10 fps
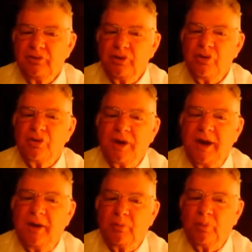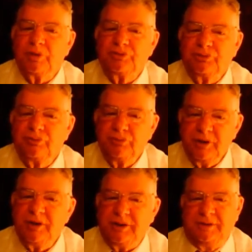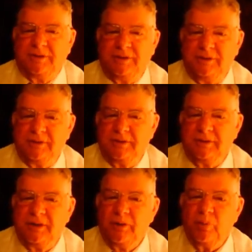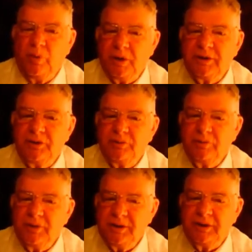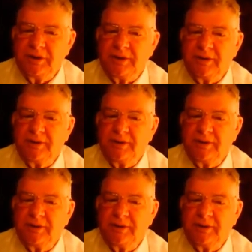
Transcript: Look at what you're reading. What are you reading?